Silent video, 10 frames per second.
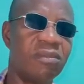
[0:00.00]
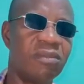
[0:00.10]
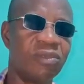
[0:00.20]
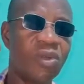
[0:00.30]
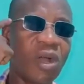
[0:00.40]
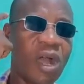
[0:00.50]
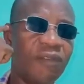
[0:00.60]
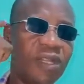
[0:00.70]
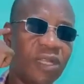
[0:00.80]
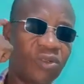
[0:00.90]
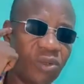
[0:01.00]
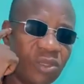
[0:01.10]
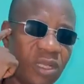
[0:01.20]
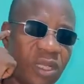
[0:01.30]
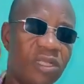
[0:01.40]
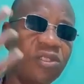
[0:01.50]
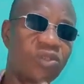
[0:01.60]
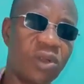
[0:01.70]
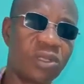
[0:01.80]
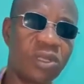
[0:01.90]
Don't have that thought. It is
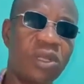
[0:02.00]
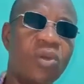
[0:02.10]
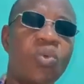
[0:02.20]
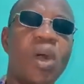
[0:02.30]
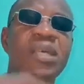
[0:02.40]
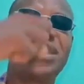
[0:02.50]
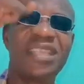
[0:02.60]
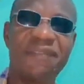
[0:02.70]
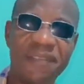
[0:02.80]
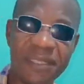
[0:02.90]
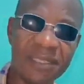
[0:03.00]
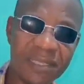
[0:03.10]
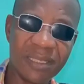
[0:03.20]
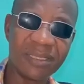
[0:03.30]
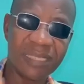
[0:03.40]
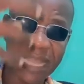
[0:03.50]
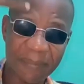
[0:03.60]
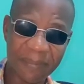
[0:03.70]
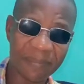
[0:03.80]
God who has given them,